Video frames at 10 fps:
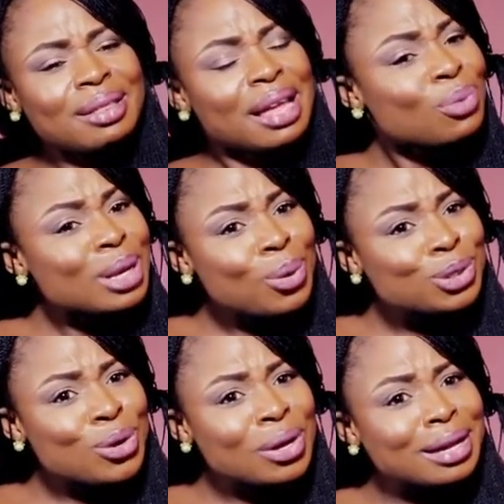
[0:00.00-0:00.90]
Then when I
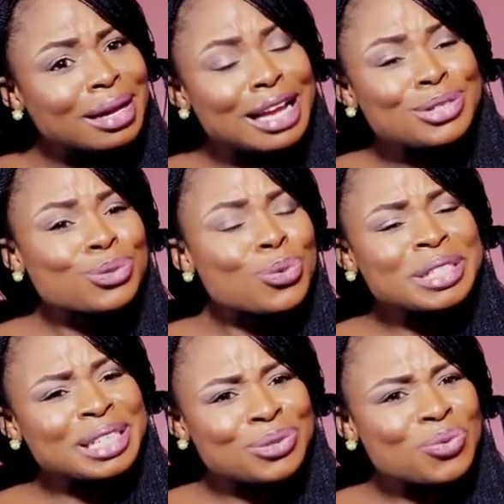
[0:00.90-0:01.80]
was younger, I just
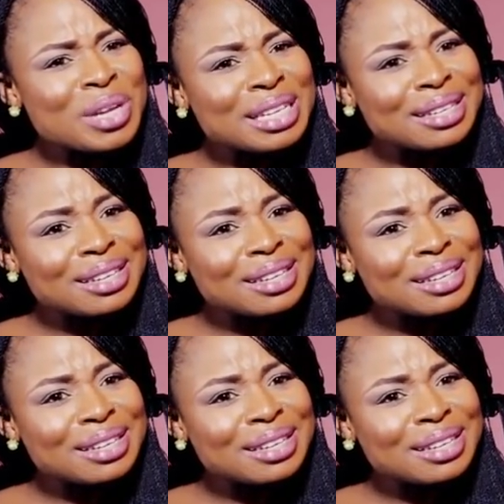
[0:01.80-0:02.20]
wanted to win.